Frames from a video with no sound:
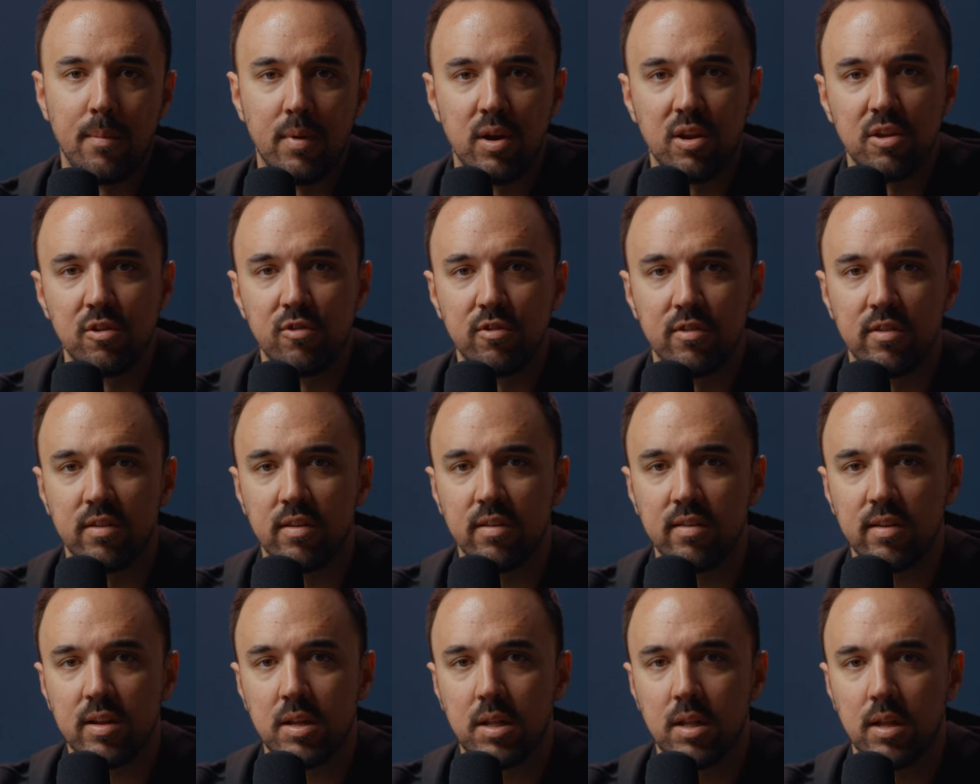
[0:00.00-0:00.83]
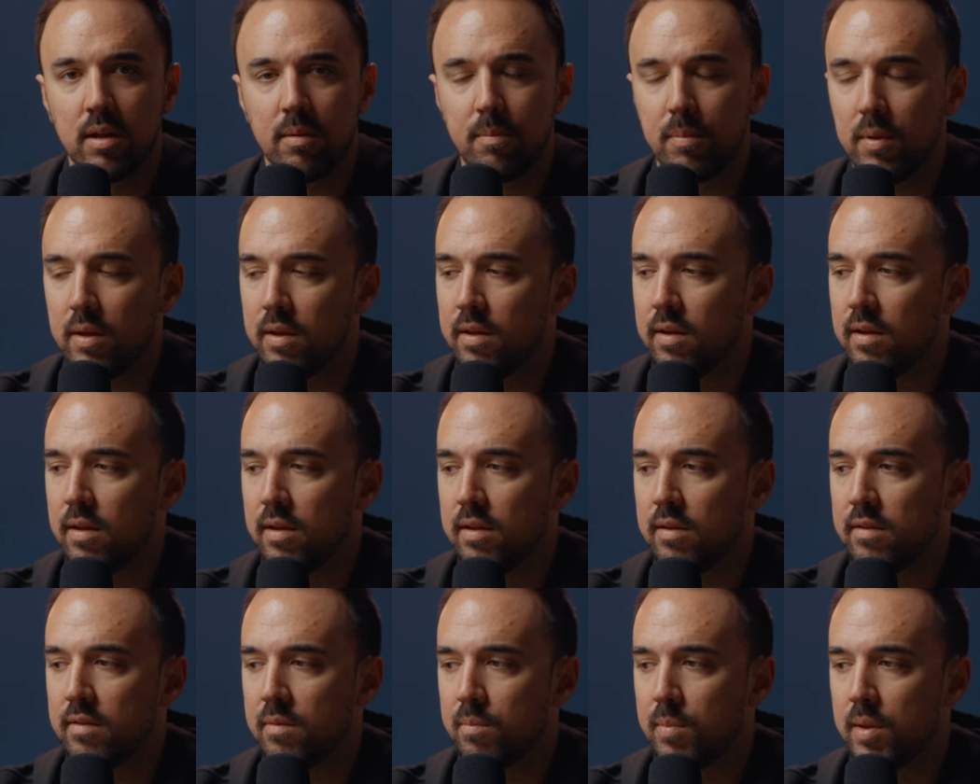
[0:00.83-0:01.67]
going to use this clip
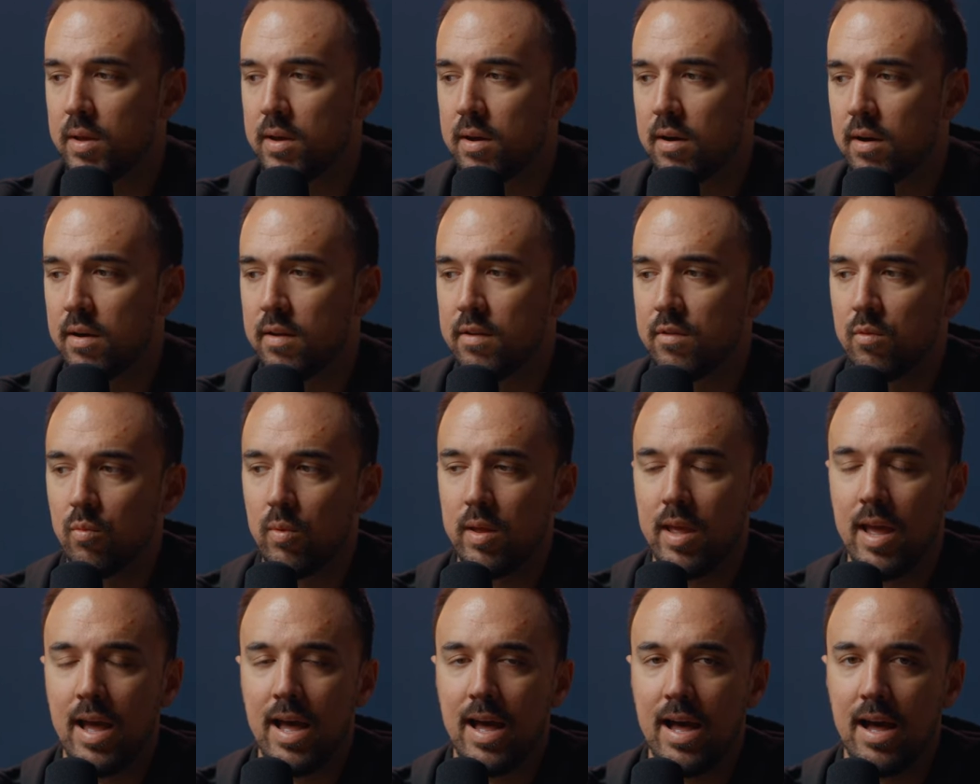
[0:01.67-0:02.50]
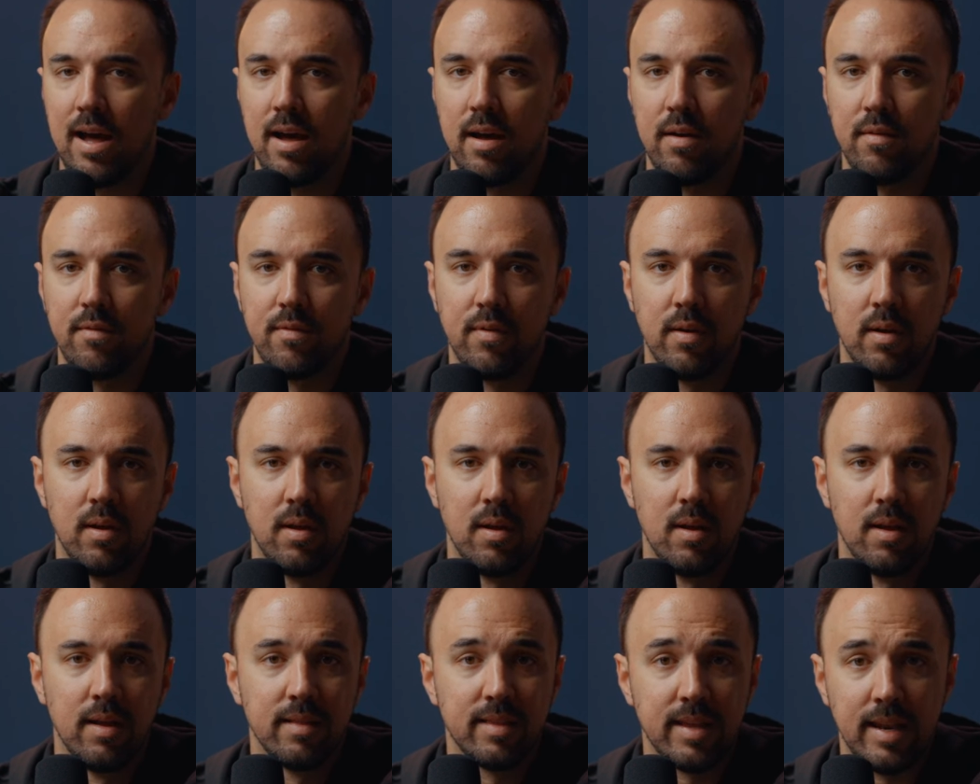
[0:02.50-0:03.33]
is because we have
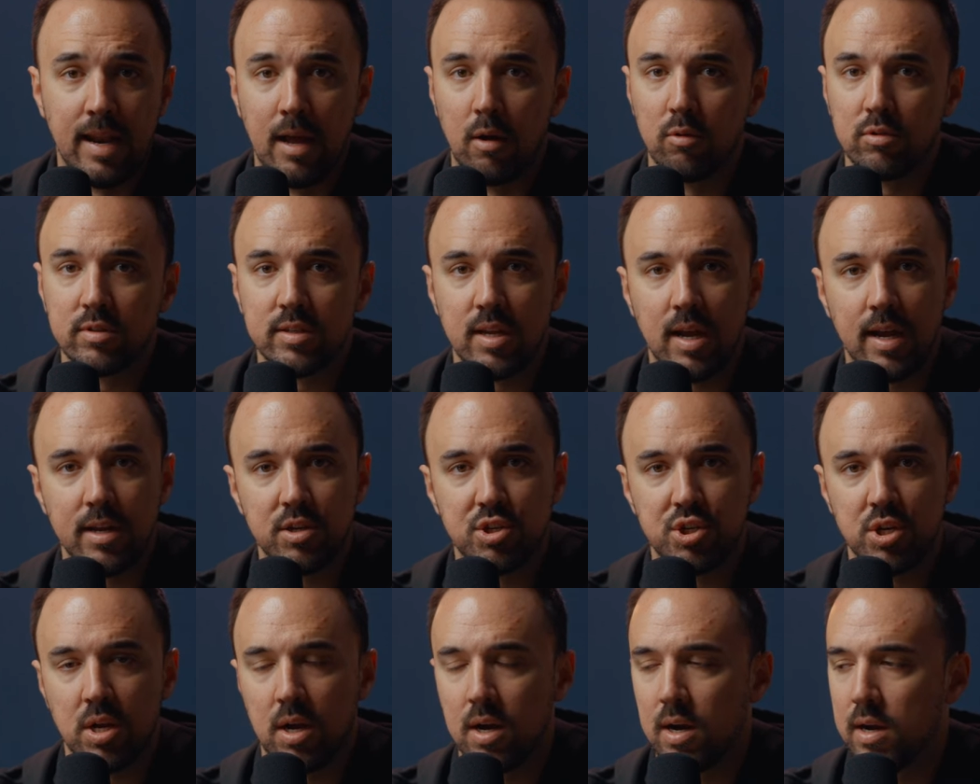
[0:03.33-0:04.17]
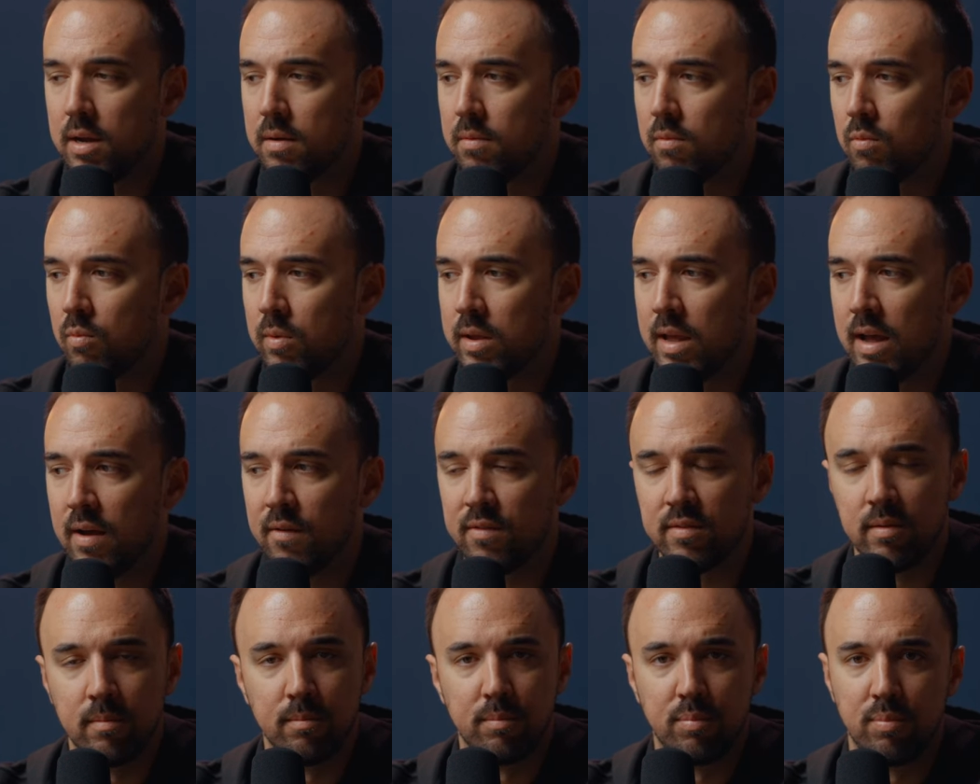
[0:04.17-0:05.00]
an outside shot. We have
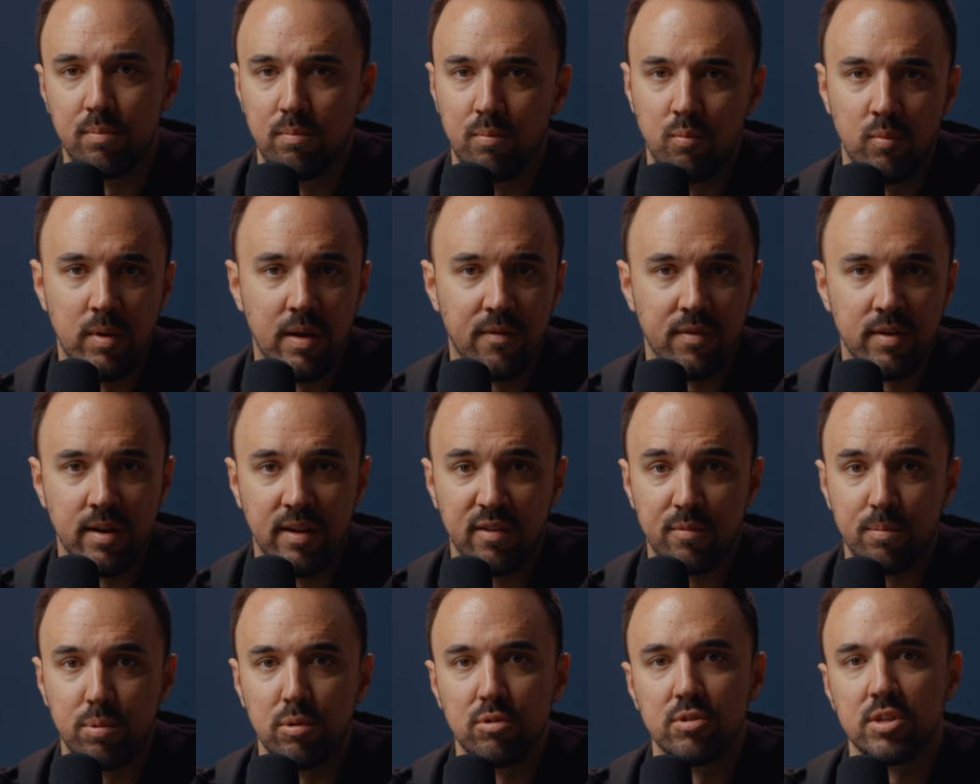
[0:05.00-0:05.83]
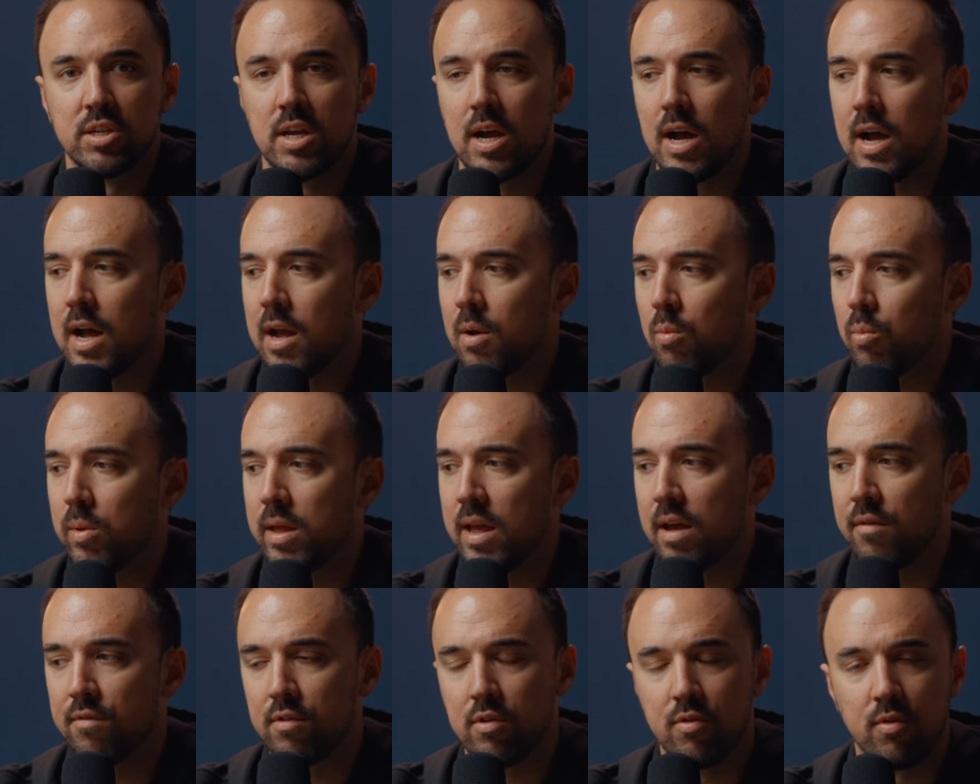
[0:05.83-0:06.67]
some, we have a nice blue sky. We
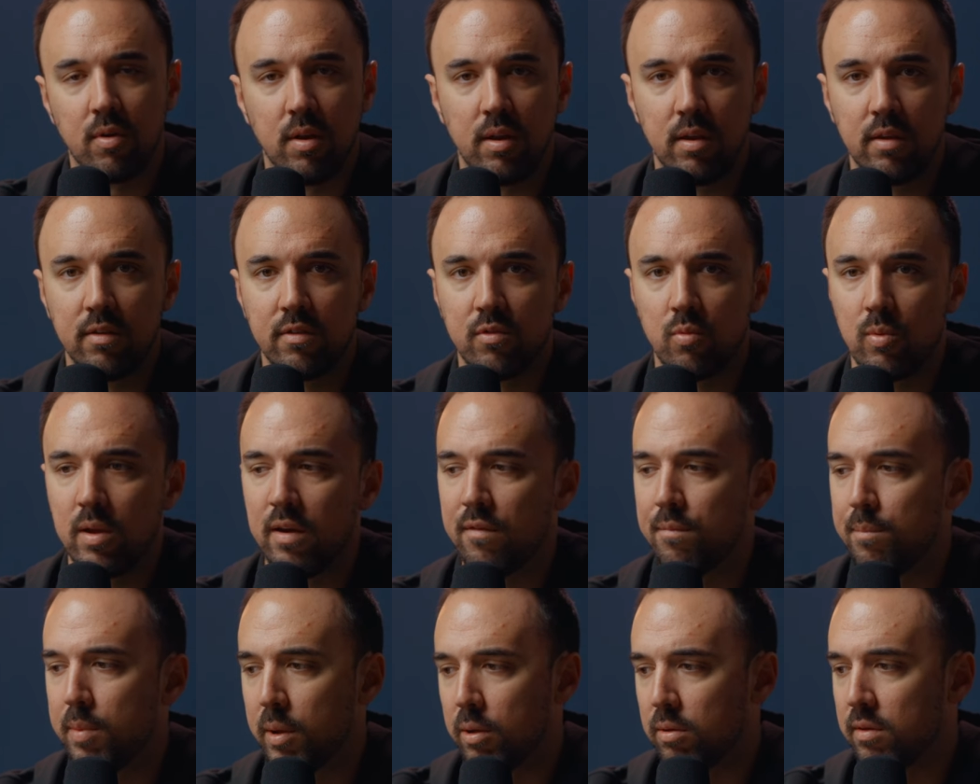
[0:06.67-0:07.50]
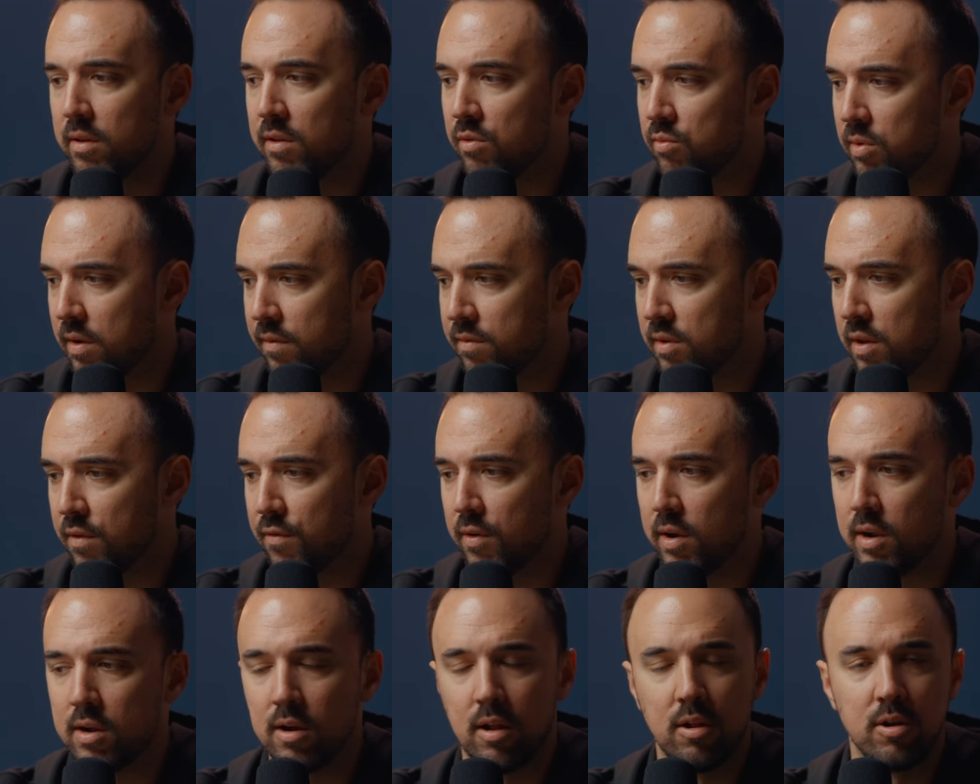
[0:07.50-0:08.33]
have greens. We have buildings. We have
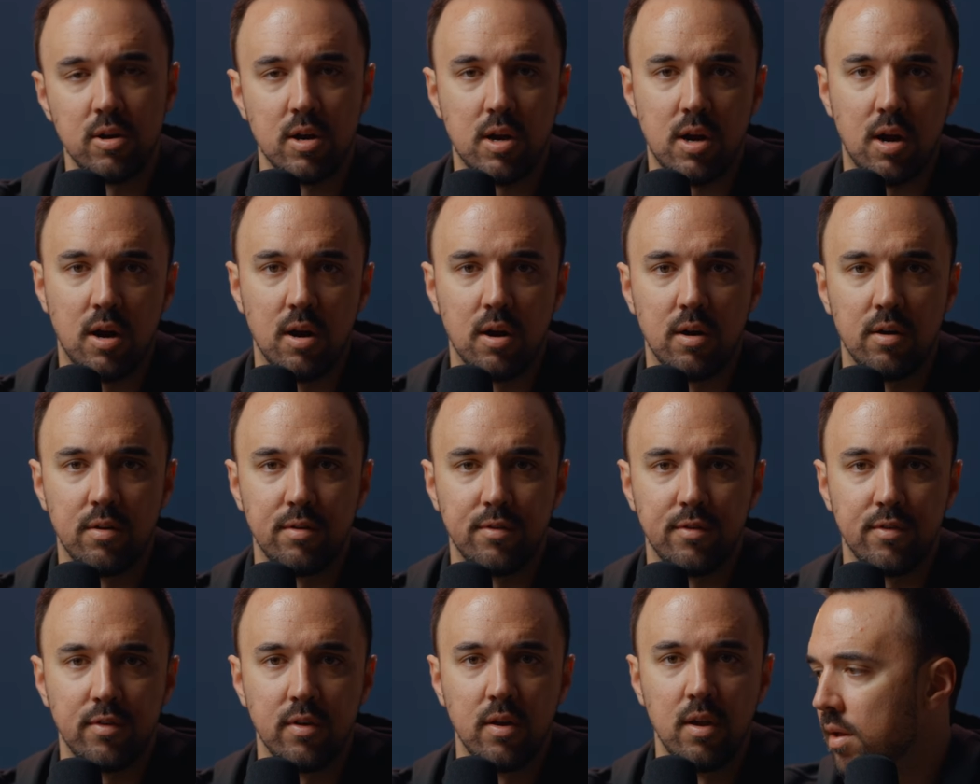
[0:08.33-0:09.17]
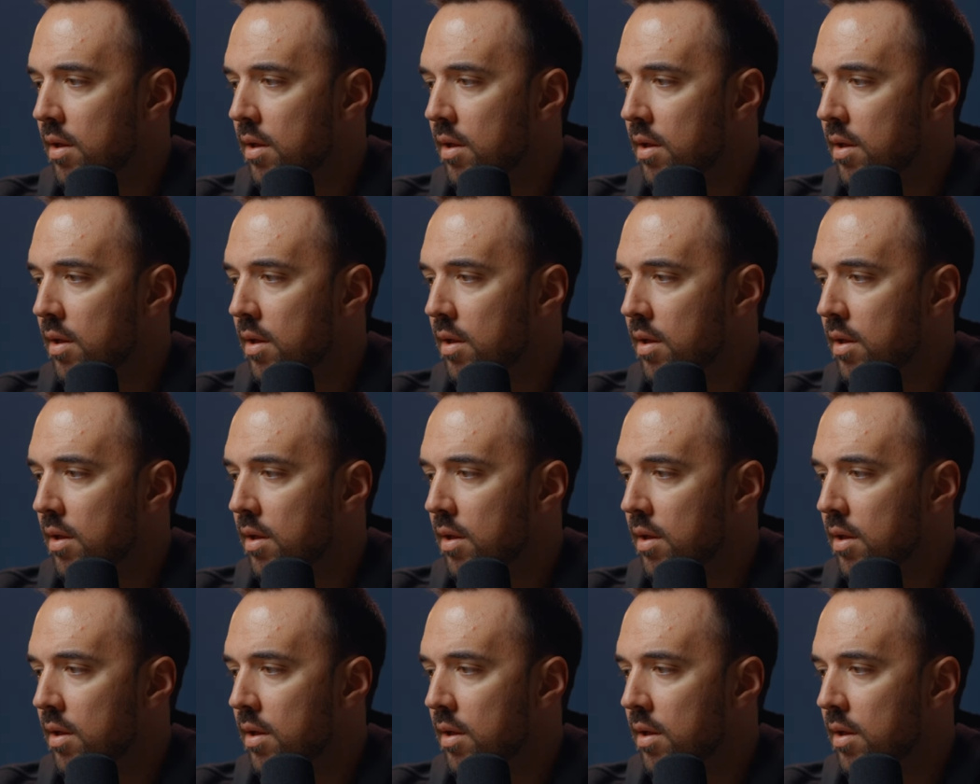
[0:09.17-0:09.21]
different colored cars.